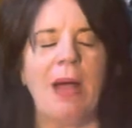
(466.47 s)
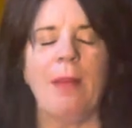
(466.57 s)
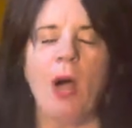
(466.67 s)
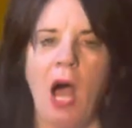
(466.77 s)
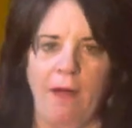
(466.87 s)

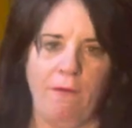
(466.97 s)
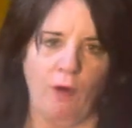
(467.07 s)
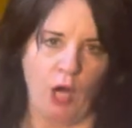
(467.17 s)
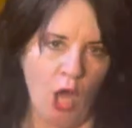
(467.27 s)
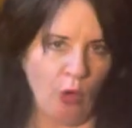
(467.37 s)
I'm off for
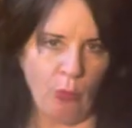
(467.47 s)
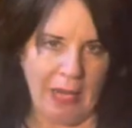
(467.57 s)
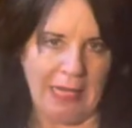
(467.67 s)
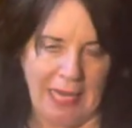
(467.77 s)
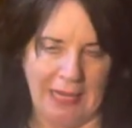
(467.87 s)
a long
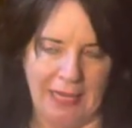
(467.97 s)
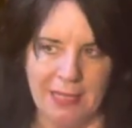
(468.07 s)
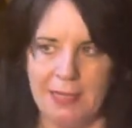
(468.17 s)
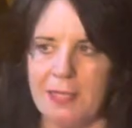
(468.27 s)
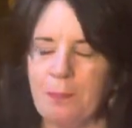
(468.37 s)
break like
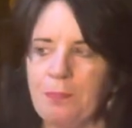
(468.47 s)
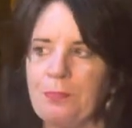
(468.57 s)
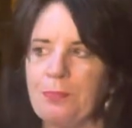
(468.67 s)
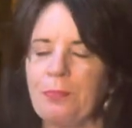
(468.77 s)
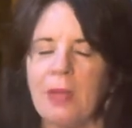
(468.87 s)
this,
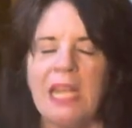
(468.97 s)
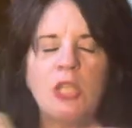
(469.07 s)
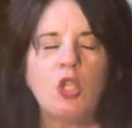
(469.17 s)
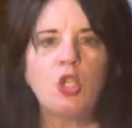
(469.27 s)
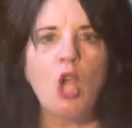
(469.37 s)
it's
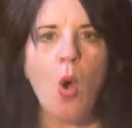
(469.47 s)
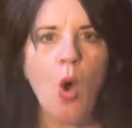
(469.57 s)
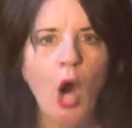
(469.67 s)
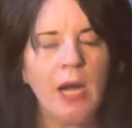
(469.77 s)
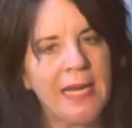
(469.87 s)
so
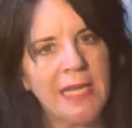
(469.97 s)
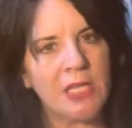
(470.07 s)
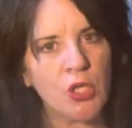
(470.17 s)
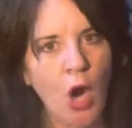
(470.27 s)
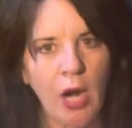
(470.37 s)
hard to get
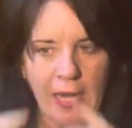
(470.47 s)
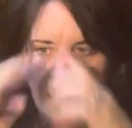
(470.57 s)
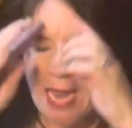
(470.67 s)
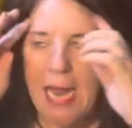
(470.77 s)
started.